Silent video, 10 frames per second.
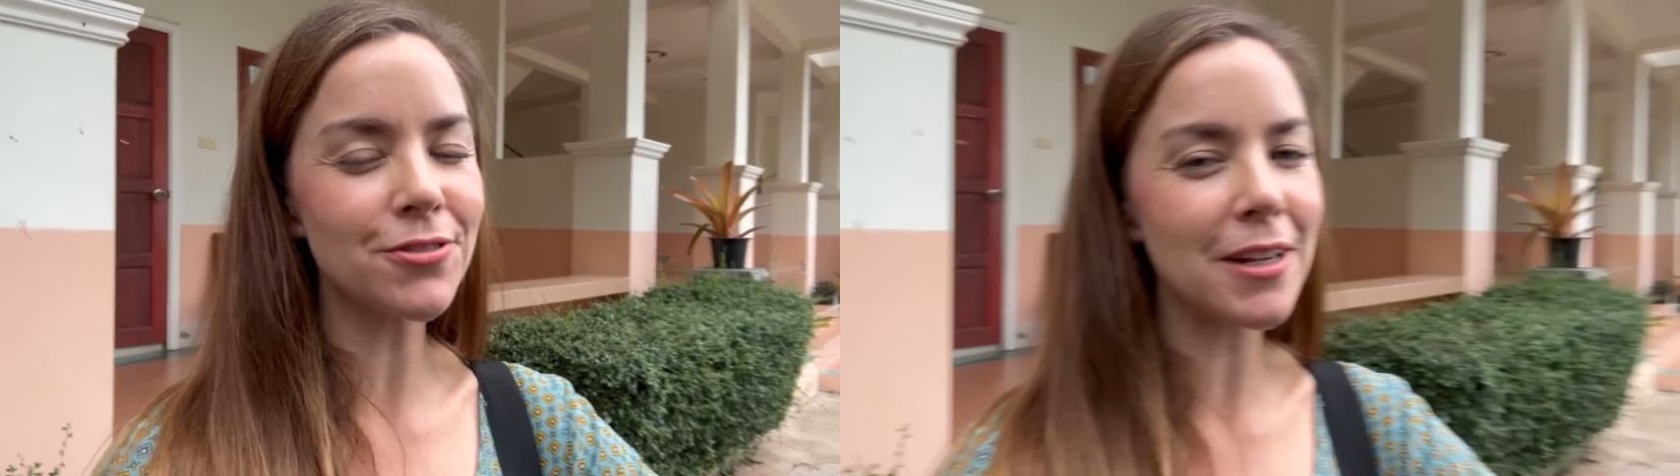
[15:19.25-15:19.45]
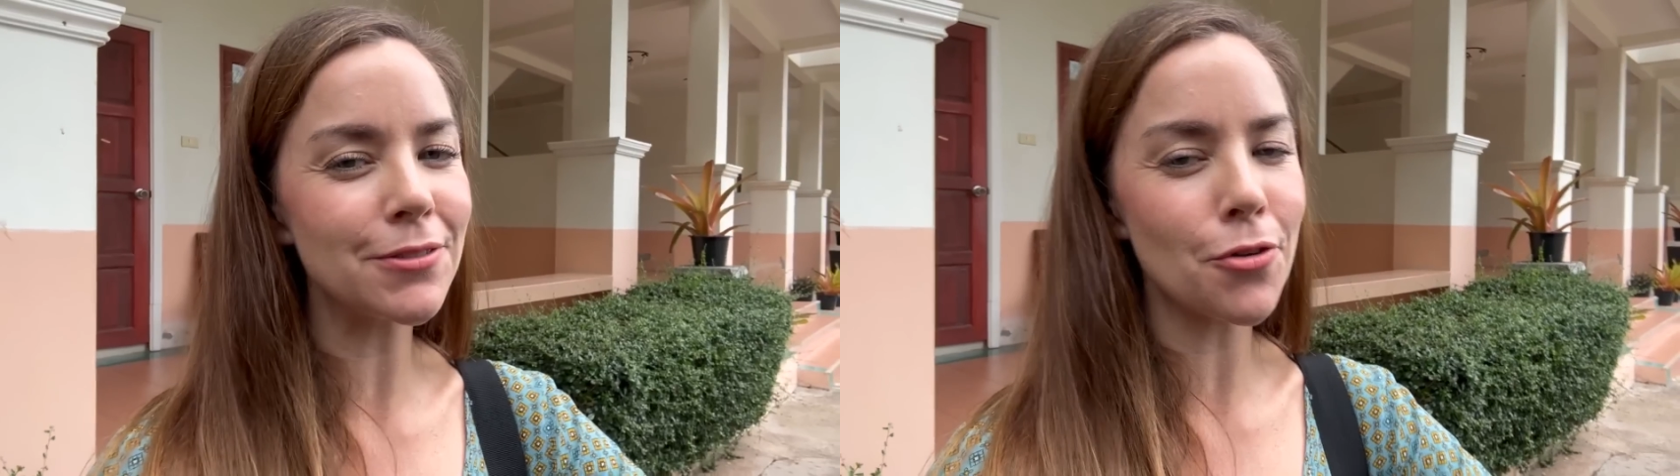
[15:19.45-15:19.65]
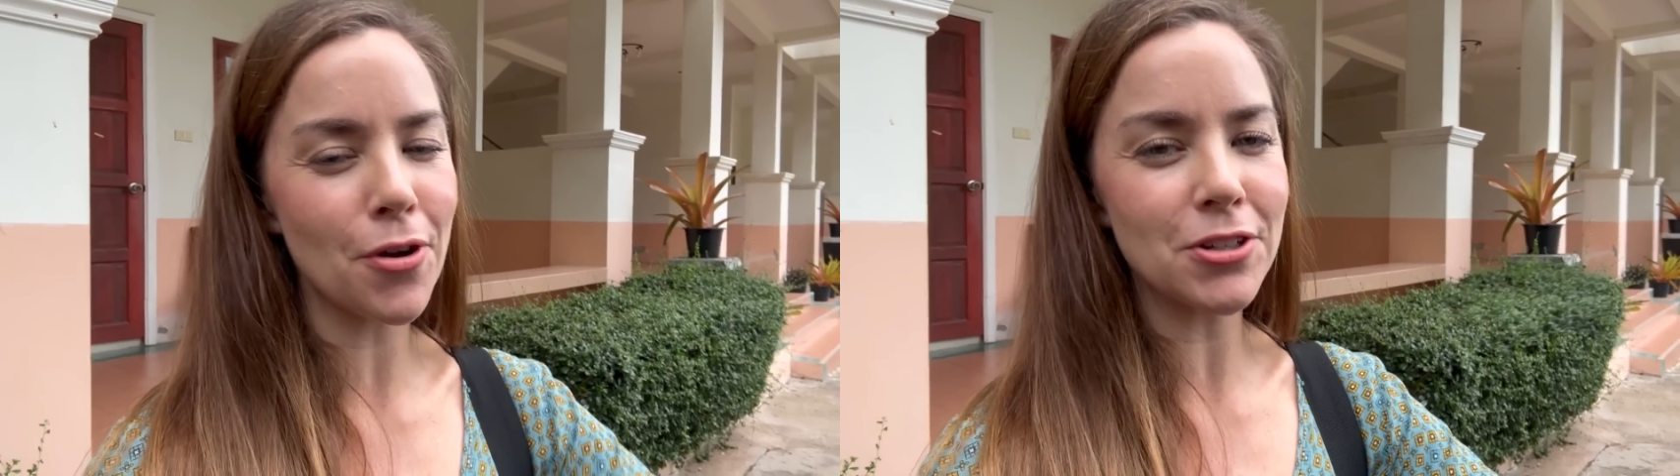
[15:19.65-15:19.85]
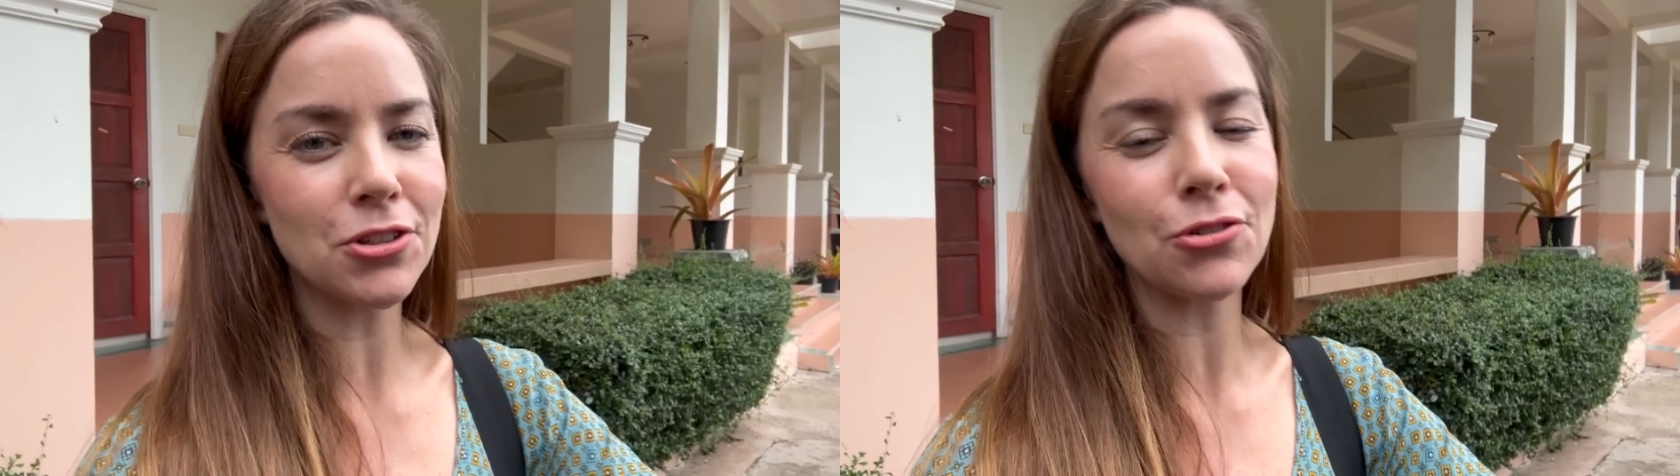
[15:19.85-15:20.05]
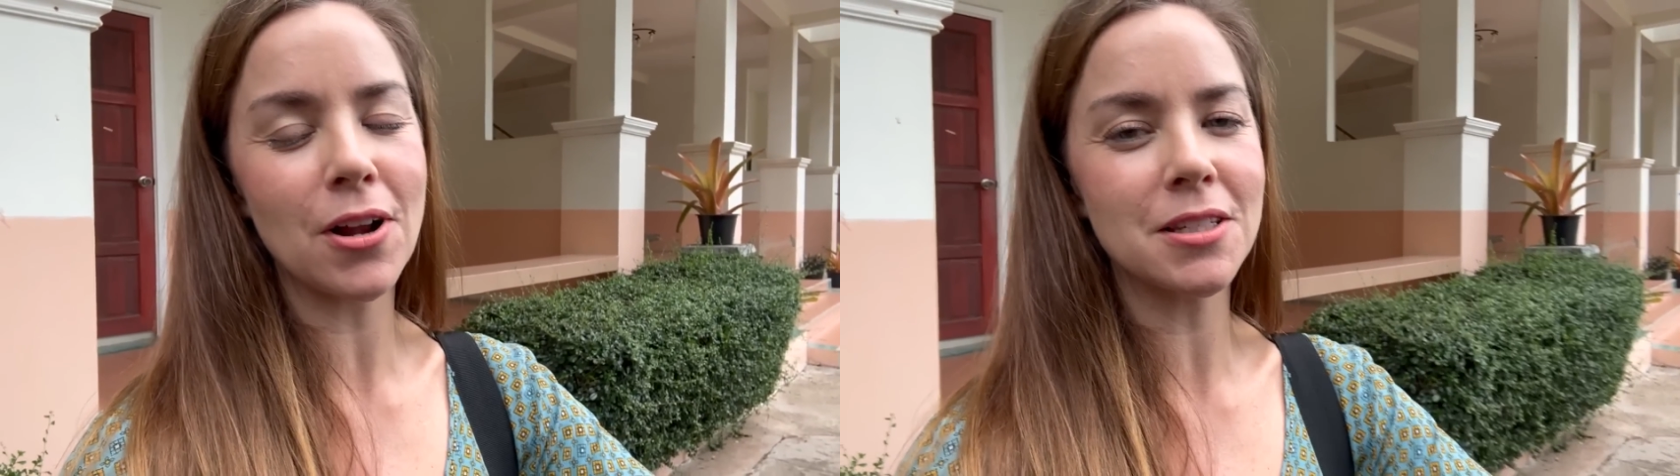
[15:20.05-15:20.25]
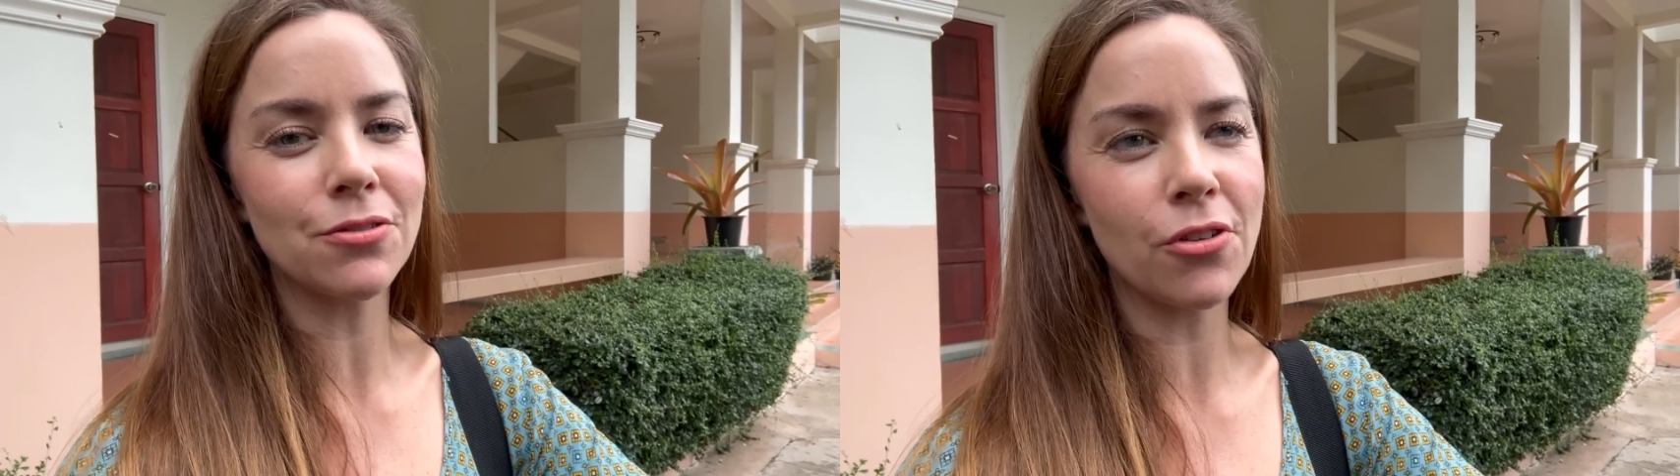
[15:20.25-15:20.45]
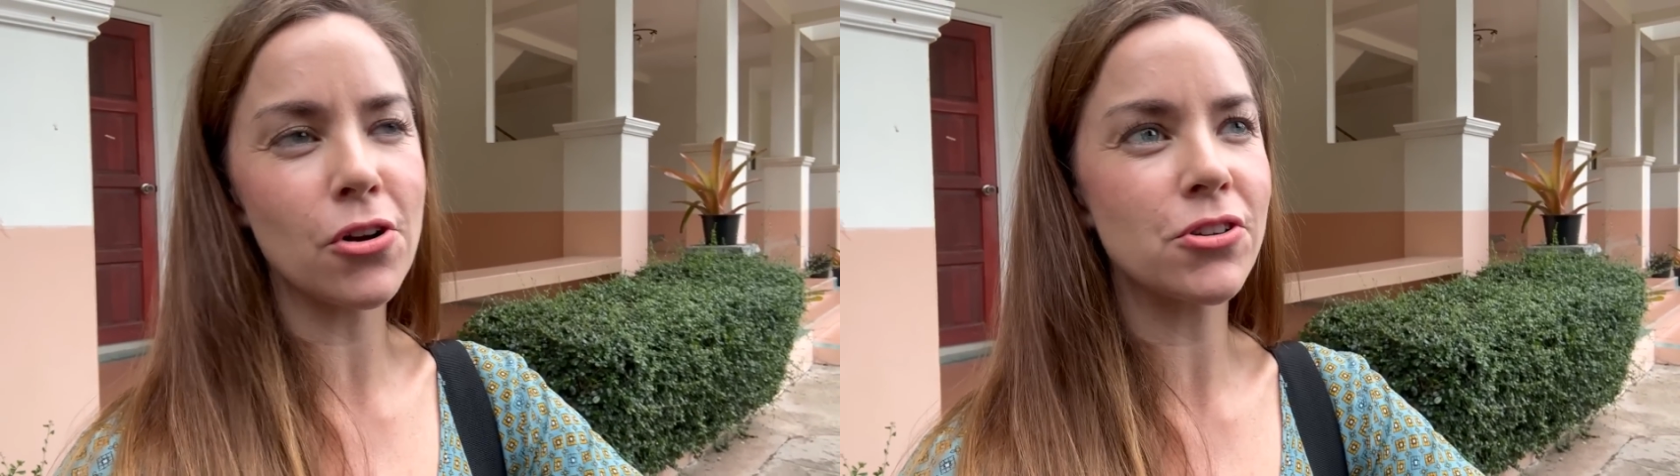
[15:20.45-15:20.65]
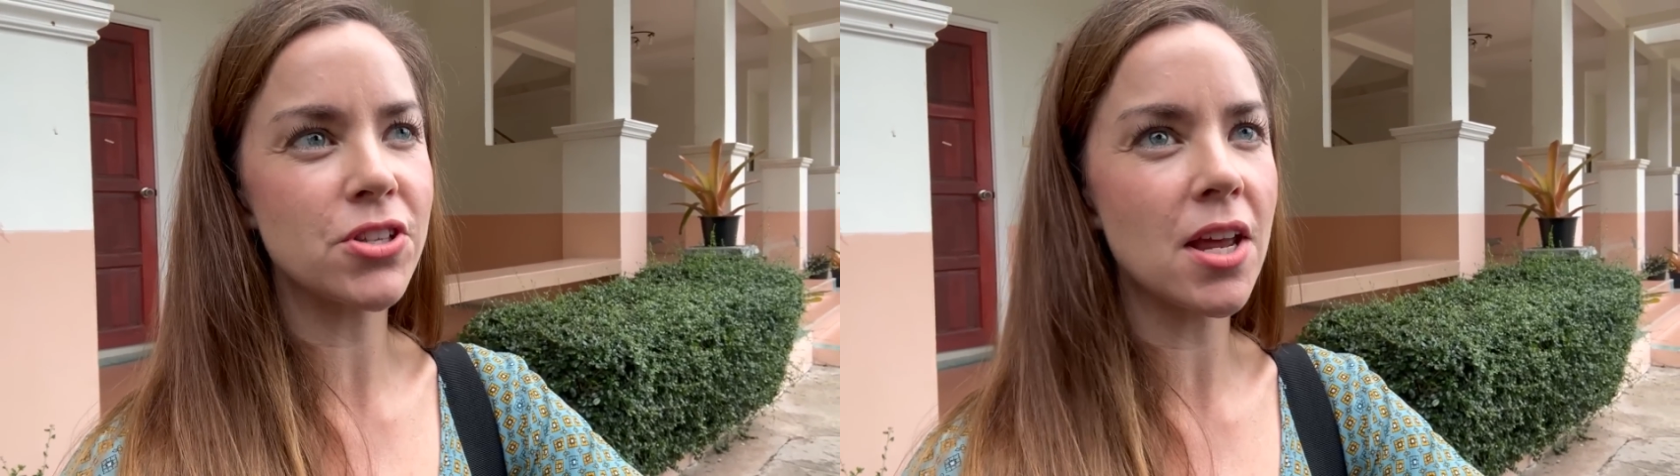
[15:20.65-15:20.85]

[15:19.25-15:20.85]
favorite restaurants first,